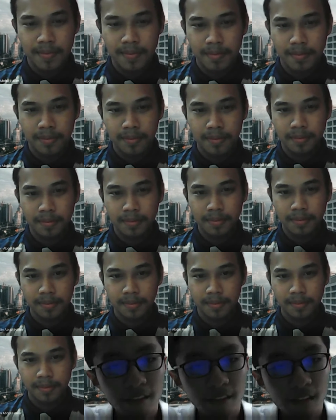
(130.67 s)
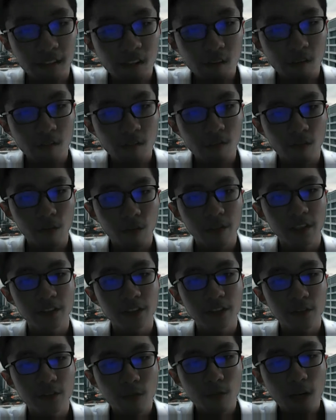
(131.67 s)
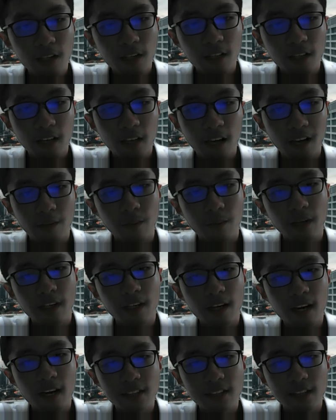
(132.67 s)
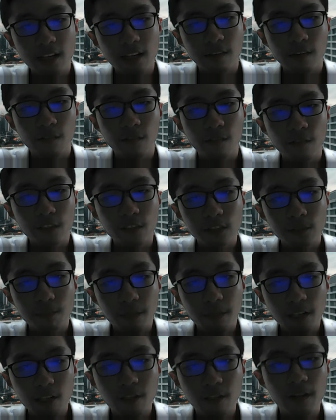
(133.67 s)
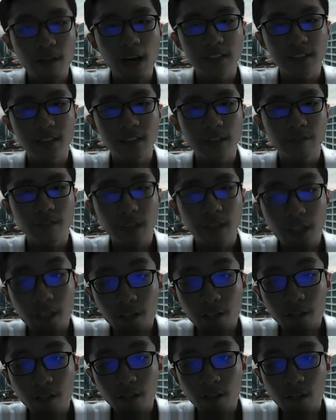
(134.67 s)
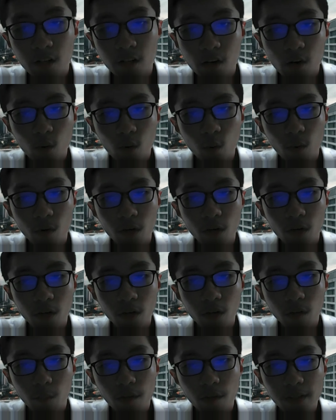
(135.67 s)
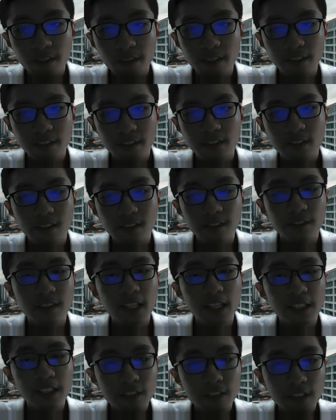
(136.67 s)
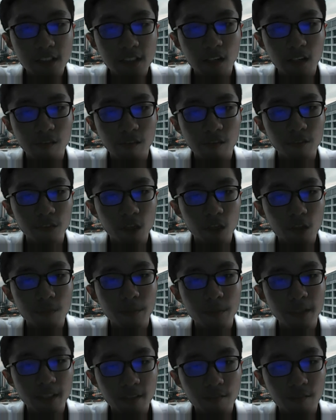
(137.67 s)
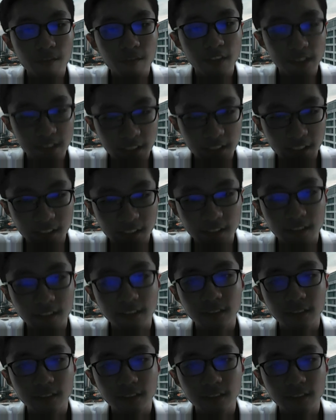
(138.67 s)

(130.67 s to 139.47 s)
Okay, all right. For question one, I want to ask our first panel, Hasif Daniel, what is the danger of not being vaccinated?